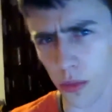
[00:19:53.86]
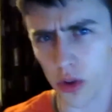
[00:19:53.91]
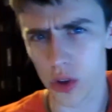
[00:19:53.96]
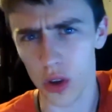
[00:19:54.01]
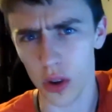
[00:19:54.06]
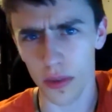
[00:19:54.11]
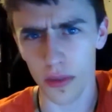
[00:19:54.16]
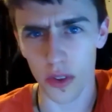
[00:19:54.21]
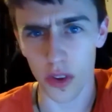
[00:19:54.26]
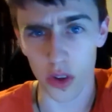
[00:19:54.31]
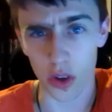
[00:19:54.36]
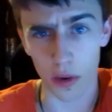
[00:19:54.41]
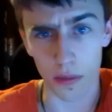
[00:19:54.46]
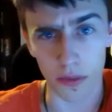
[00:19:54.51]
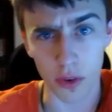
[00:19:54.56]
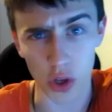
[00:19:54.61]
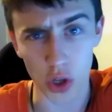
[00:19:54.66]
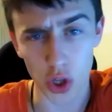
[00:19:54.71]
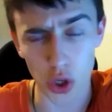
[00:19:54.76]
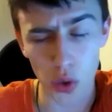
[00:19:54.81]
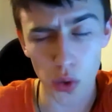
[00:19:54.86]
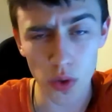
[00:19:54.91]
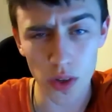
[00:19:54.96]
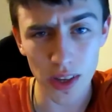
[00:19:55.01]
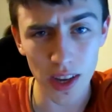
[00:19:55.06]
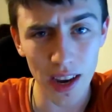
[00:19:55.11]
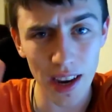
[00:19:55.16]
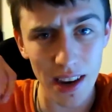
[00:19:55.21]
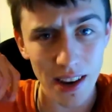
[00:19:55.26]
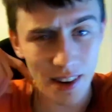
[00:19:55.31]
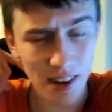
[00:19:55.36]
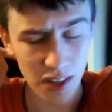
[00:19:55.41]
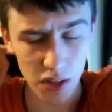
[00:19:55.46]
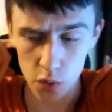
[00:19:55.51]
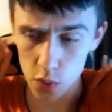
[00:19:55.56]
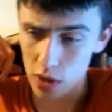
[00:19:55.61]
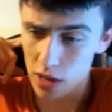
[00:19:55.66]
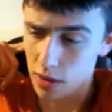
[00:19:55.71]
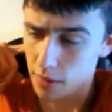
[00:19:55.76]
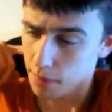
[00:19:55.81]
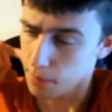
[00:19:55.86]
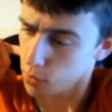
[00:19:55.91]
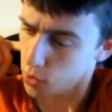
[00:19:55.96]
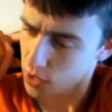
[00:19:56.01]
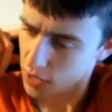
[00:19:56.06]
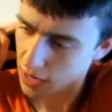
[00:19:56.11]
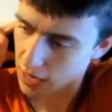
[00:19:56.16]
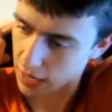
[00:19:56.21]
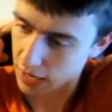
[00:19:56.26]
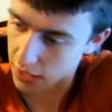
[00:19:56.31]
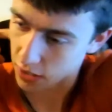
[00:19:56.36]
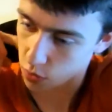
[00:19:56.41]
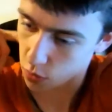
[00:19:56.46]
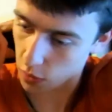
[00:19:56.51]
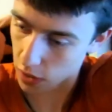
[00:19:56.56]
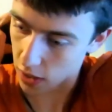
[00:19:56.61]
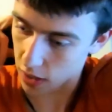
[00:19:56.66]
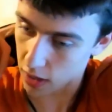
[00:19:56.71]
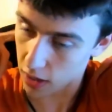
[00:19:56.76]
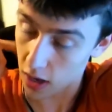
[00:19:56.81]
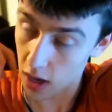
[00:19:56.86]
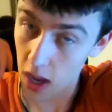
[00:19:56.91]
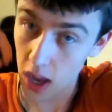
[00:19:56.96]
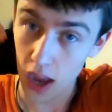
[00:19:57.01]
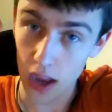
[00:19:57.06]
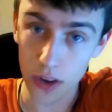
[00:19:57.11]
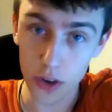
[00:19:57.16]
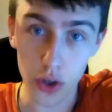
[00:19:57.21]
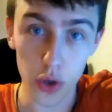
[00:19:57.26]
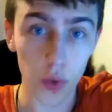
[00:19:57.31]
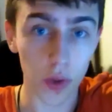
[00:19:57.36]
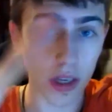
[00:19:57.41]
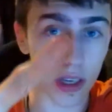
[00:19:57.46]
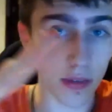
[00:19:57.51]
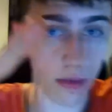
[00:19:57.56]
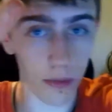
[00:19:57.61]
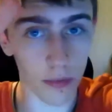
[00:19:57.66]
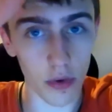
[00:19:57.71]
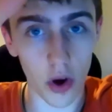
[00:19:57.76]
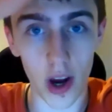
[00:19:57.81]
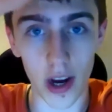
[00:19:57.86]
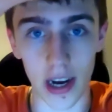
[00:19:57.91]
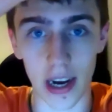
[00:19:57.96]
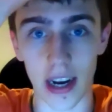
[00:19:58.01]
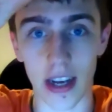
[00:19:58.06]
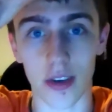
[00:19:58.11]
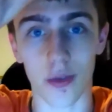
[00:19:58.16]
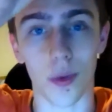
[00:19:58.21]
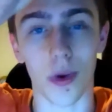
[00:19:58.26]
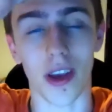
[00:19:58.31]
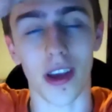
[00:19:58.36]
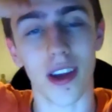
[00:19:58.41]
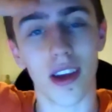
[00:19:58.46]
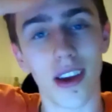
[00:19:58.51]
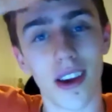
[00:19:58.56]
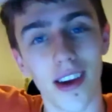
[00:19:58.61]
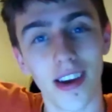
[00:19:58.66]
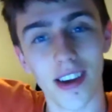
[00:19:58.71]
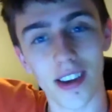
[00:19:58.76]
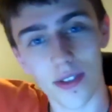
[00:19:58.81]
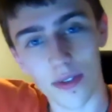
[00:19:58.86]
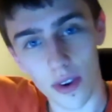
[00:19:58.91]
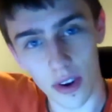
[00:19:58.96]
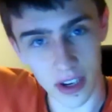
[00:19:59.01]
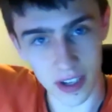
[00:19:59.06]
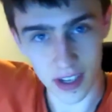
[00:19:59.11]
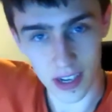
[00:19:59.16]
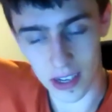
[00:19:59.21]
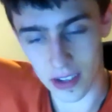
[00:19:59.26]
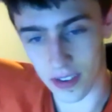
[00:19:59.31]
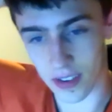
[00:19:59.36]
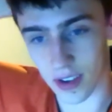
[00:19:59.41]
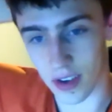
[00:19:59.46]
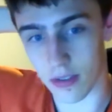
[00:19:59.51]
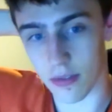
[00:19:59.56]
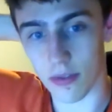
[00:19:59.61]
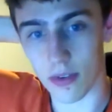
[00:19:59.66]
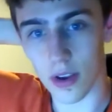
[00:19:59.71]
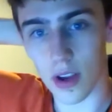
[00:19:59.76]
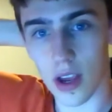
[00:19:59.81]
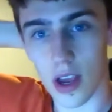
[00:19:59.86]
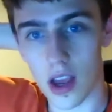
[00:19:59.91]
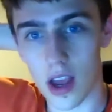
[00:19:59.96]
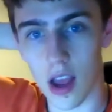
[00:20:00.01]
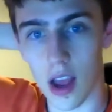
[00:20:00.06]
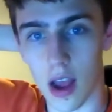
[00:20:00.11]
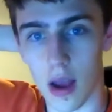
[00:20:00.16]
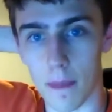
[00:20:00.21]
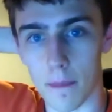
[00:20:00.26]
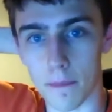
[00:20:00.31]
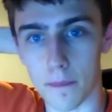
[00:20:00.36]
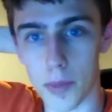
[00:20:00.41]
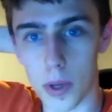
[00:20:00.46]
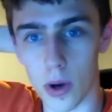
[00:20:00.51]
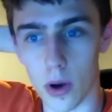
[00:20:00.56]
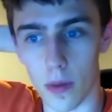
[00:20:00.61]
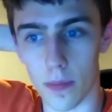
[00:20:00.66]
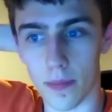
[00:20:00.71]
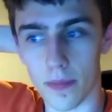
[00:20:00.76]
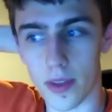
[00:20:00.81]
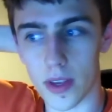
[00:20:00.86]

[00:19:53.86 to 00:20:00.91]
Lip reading: stuff that's on for Tuesday next week, Monday next week, two things for Friday next week. It's very intensive. But